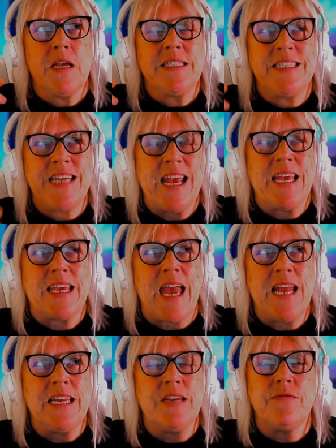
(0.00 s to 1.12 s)
take
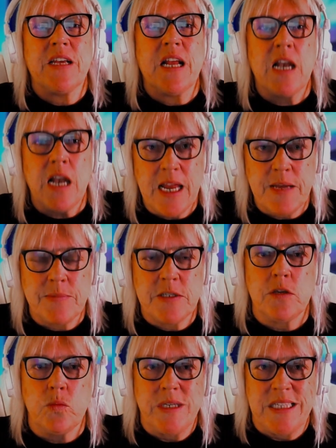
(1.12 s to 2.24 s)
any of the clips
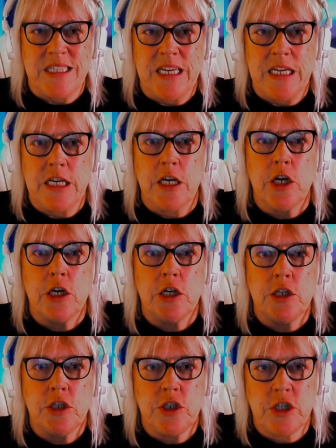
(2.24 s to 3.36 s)
that we see
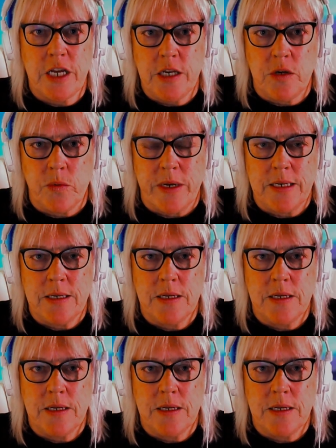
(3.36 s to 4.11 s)
genuine.